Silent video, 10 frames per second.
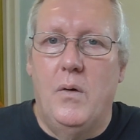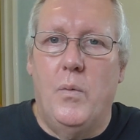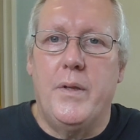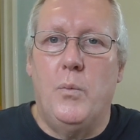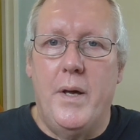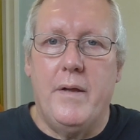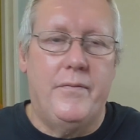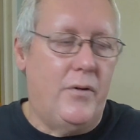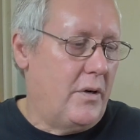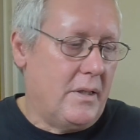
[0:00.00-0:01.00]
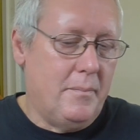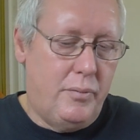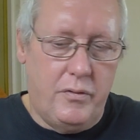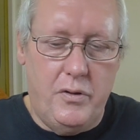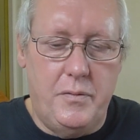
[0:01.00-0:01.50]
when the weather finally
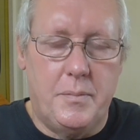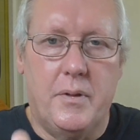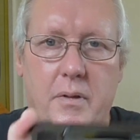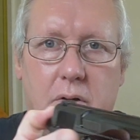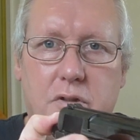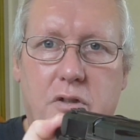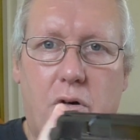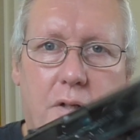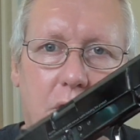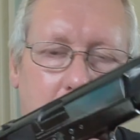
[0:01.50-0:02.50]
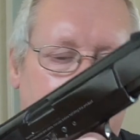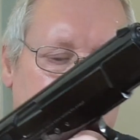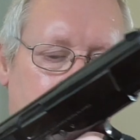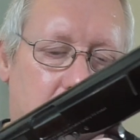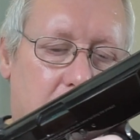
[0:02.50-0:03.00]
improves, but I'll just cock this back
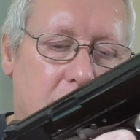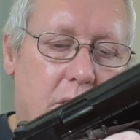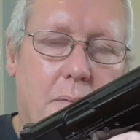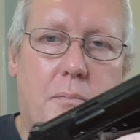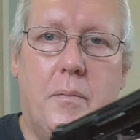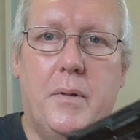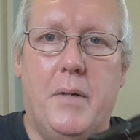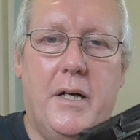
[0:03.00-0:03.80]
so I can actually pop the